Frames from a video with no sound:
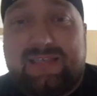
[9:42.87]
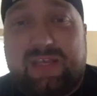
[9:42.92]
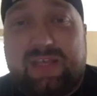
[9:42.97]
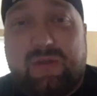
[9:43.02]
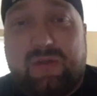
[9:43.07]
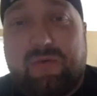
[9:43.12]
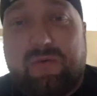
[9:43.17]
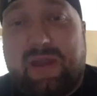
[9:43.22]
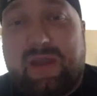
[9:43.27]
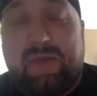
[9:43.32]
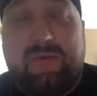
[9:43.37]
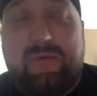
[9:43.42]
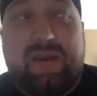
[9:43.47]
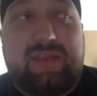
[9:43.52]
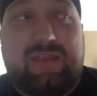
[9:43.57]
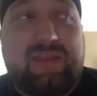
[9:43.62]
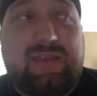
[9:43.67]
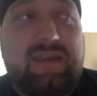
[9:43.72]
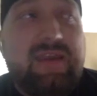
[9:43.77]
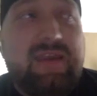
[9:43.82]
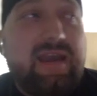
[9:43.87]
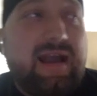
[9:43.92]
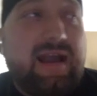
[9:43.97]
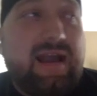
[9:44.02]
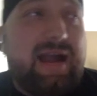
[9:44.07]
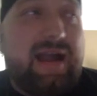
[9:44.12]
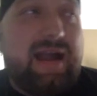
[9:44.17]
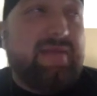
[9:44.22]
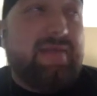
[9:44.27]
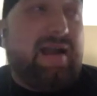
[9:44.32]
that you write with and
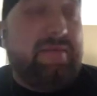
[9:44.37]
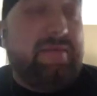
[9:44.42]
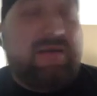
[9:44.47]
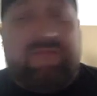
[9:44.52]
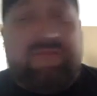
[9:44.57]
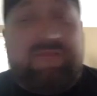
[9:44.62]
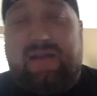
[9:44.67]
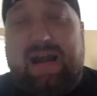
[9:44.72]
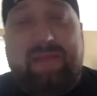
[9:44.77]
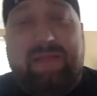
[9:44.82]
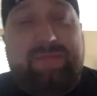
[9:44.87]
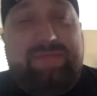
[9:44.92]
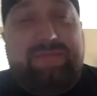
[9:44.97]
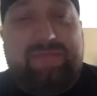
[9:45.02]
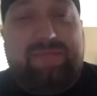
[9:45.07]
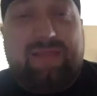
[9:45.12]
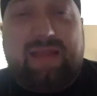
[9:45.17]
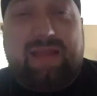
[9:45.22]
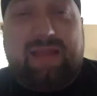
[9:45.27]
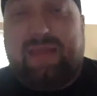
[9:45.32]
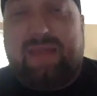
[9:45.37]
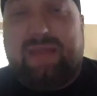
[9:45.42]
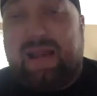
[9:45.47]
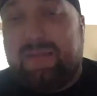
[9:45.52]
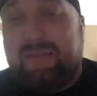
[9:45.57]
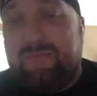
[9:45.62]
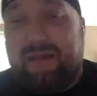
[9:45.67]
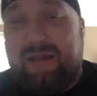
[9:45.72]
i'm i'm a i'm i'm i'm,